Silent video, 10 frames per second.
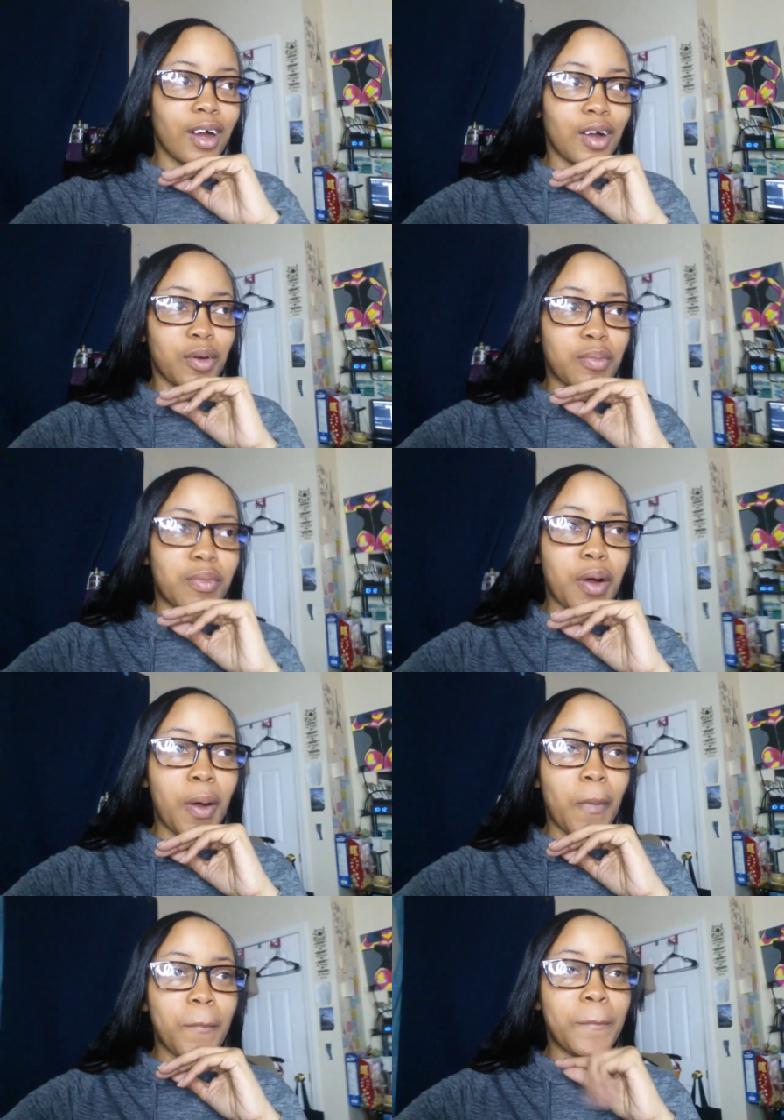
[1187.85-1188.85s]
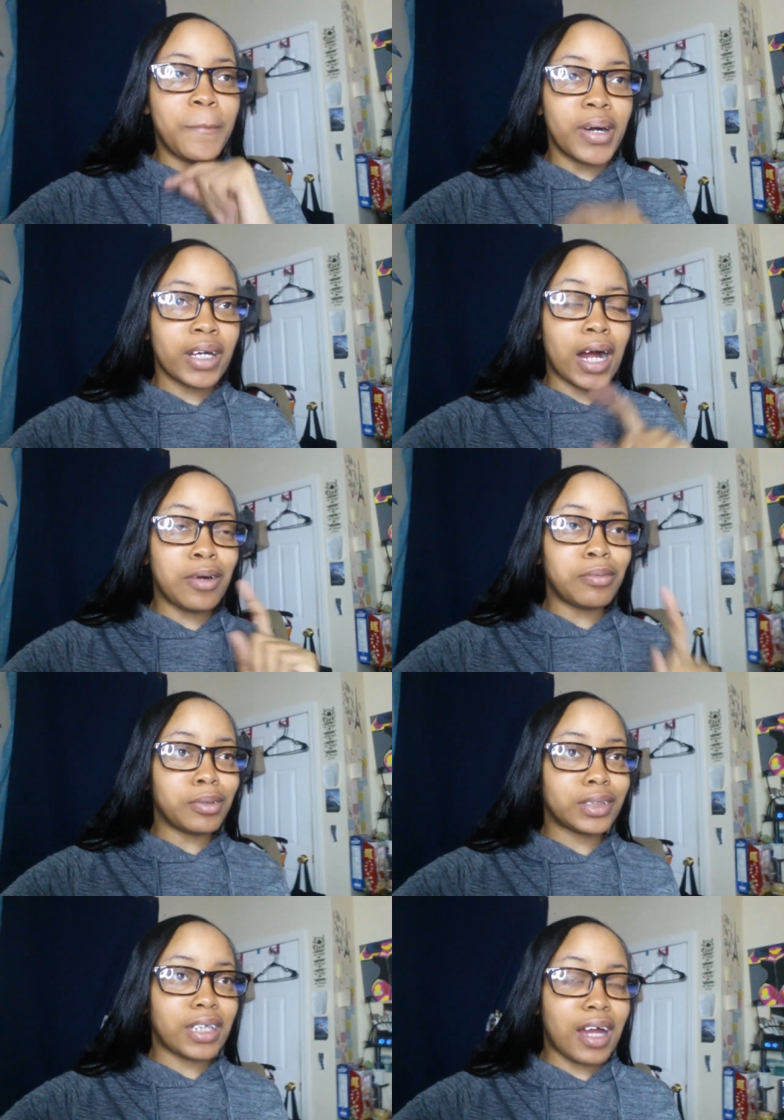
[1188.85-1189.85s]
Um, but I
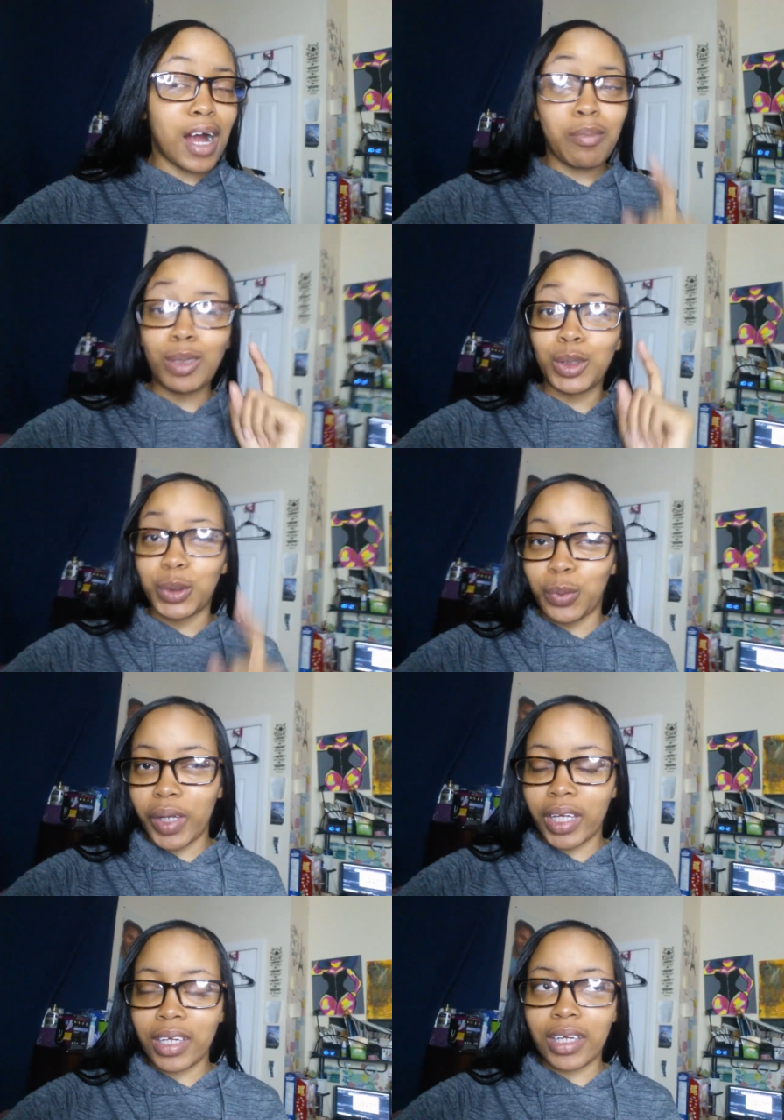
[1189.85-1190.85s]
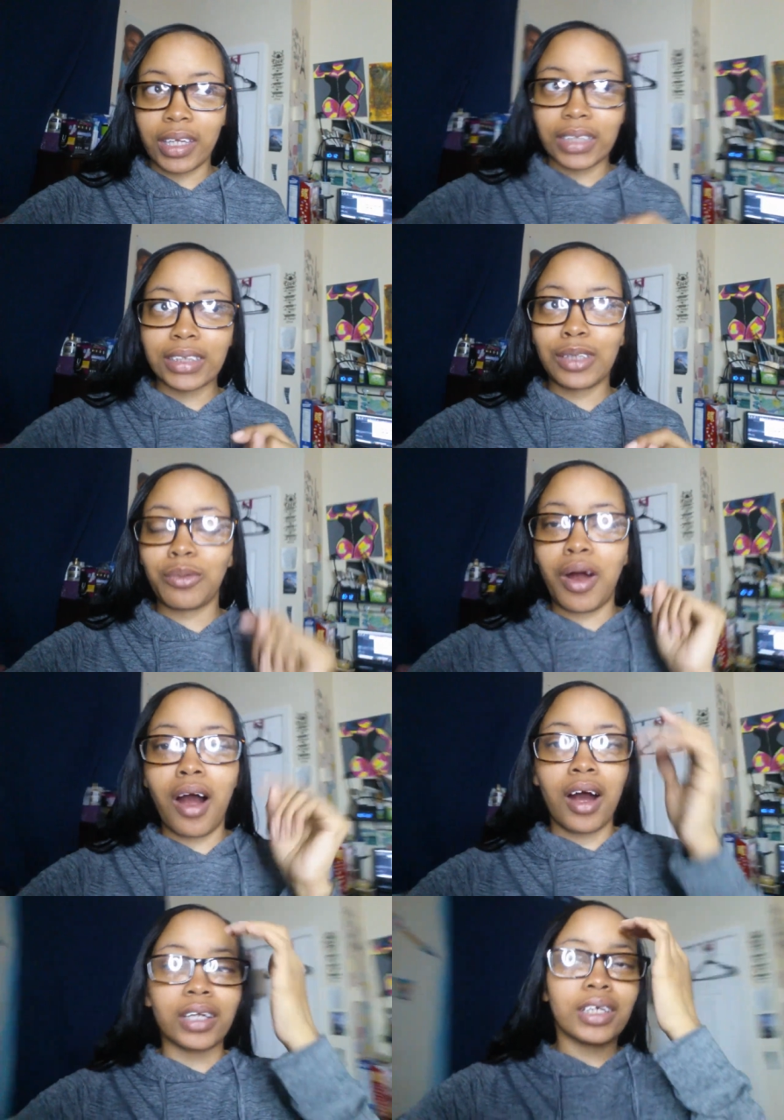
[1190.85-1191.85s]
will say I'm enjoying it, and that's a little
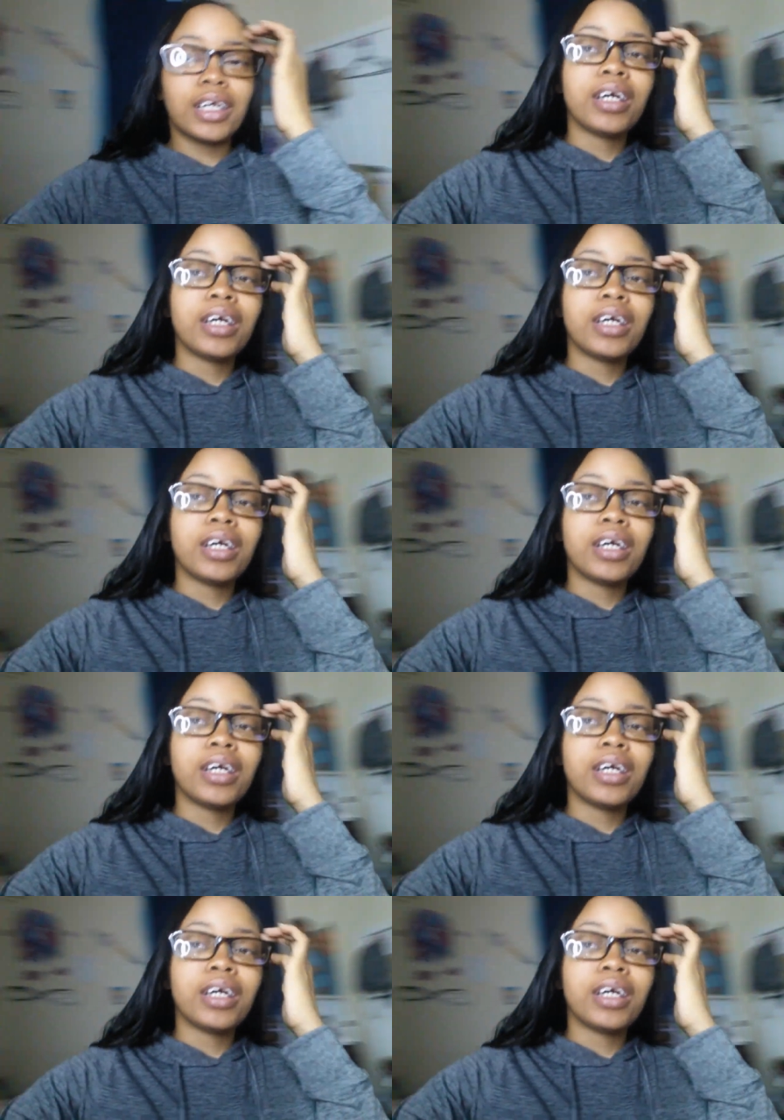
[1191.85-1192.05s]
odd.